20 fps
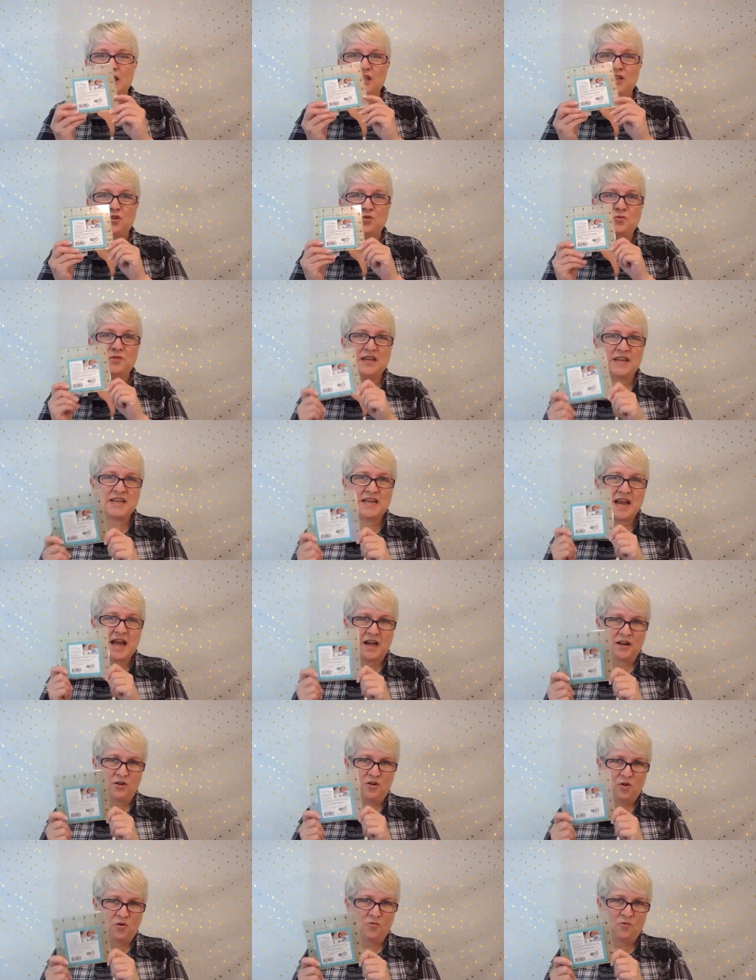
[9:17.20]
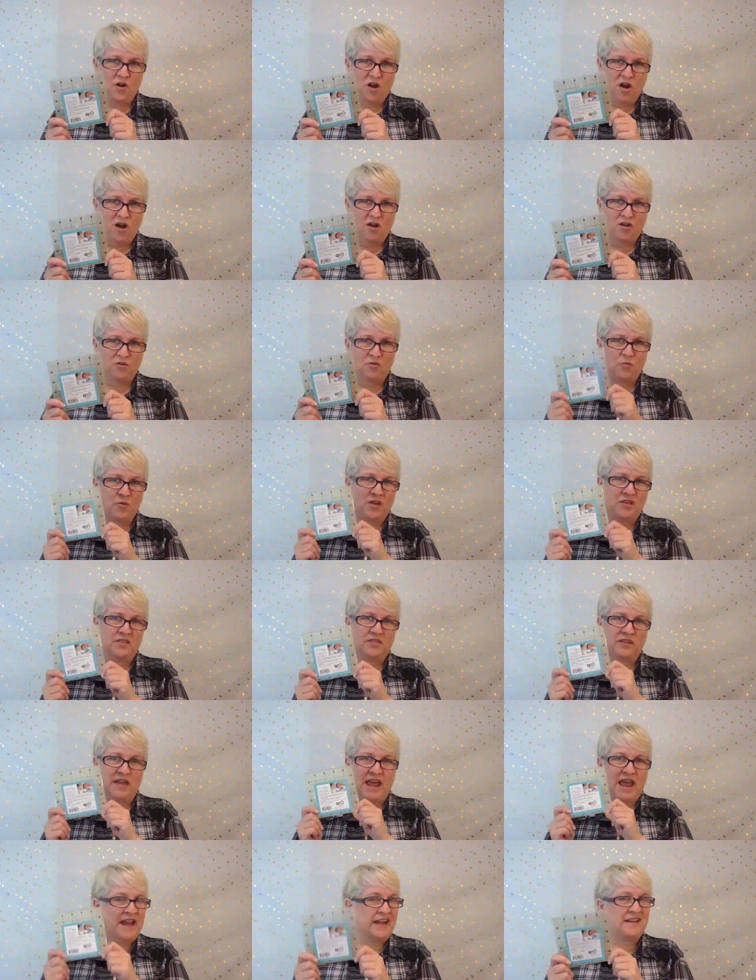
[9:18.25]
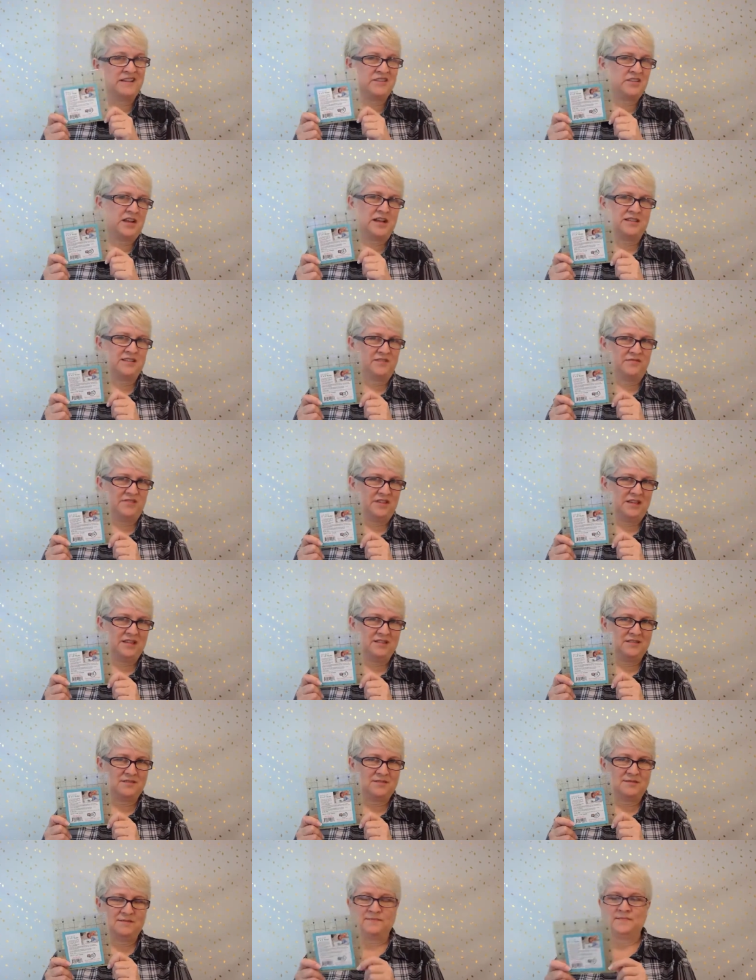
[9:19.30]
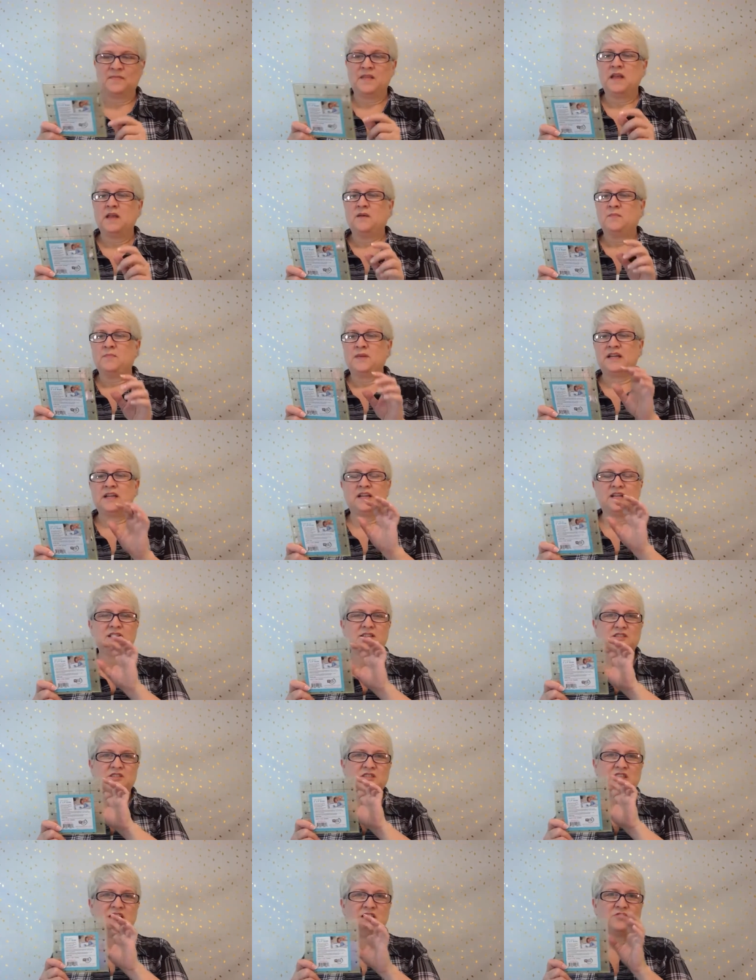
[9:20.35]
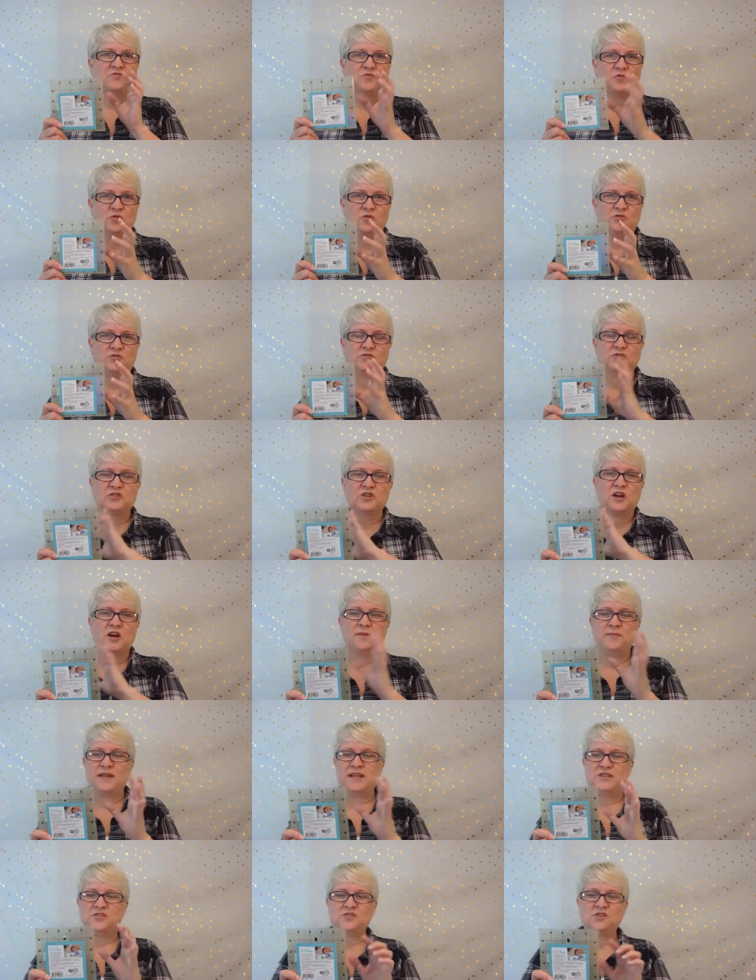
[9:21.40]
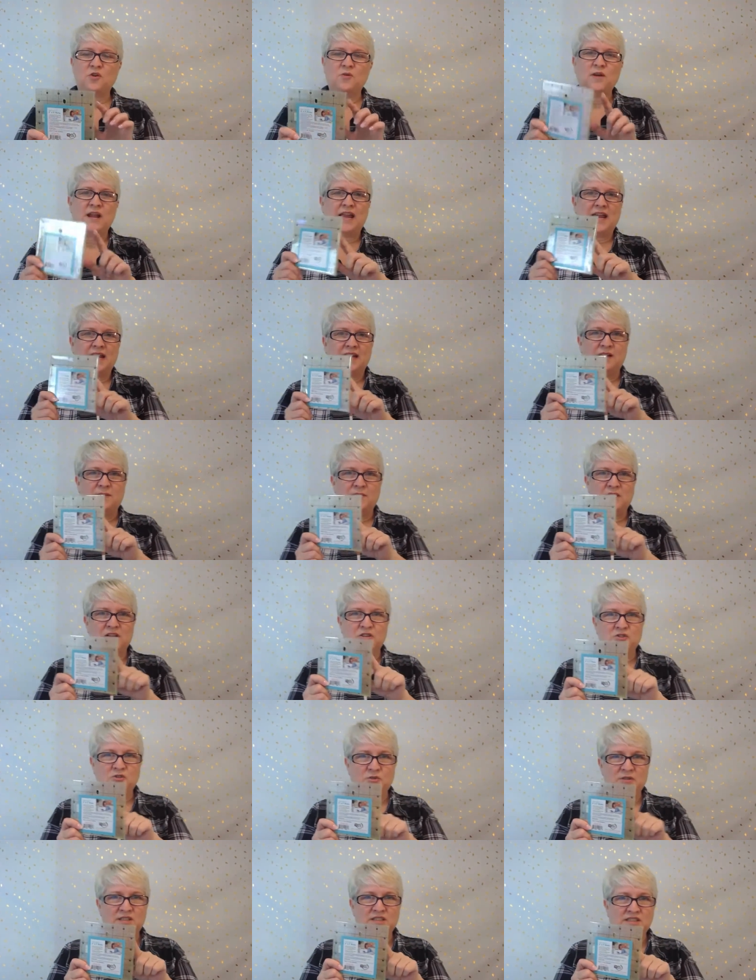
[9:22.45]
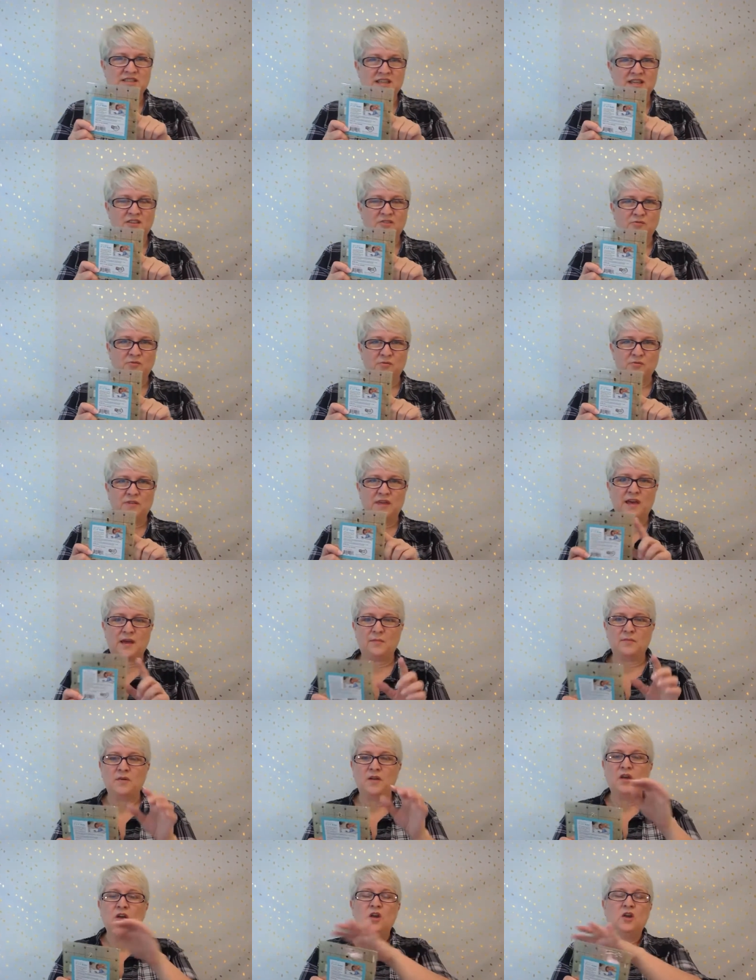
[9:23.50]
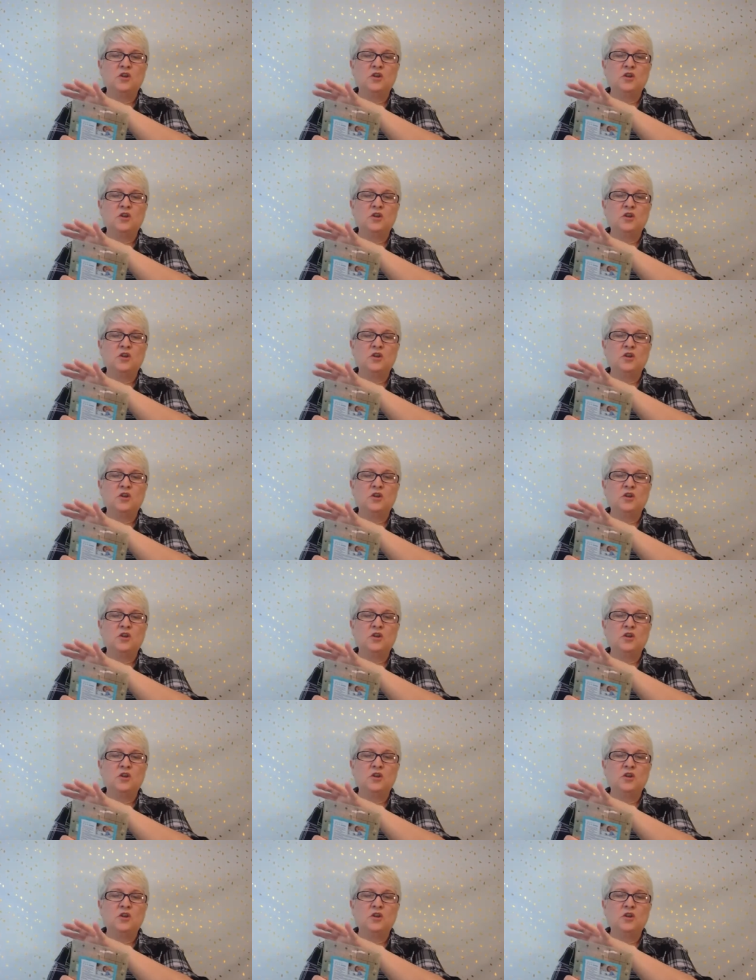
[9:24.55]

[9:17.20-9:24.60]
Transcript: you cannot go wrong with any size of these because these rulers come in so handy because you can see through them.